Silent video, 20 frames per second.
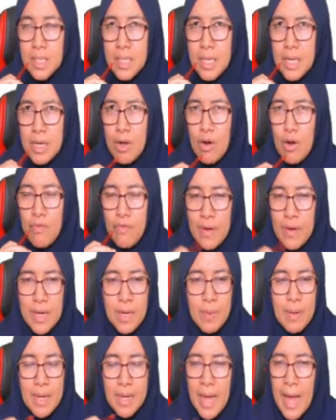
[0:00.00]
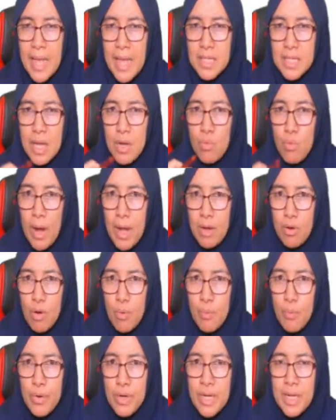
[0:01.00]
degree of freedom in X and Y
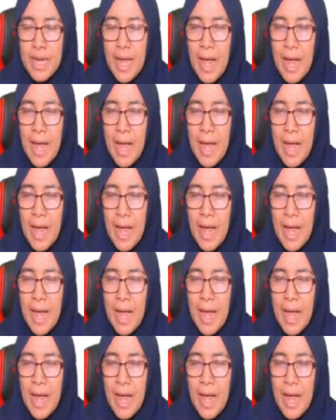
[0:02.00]
component,